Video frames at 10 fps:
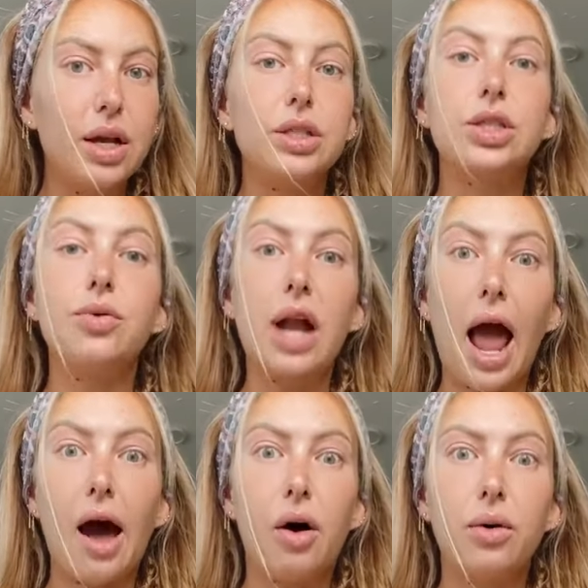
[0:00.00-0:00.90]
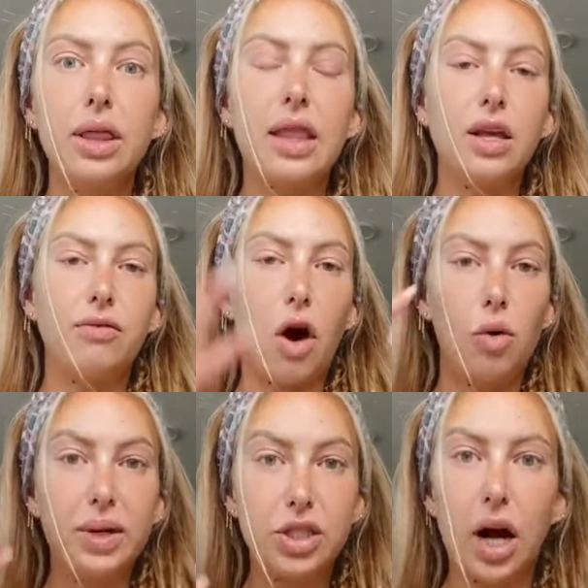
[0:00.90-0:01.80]
So now that you've
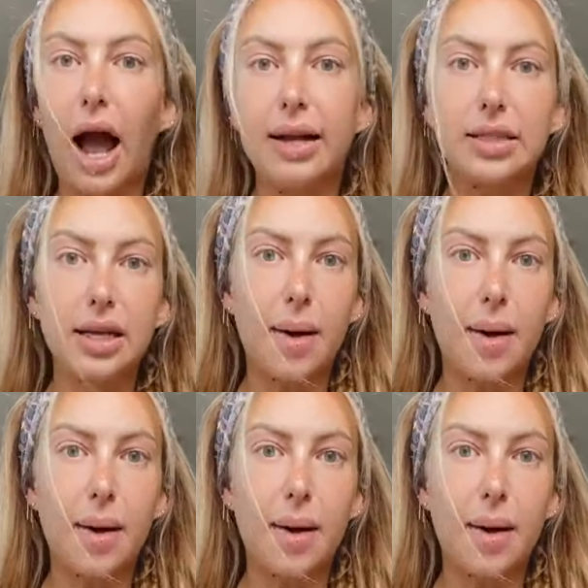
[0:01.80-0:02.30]
opened your eyes and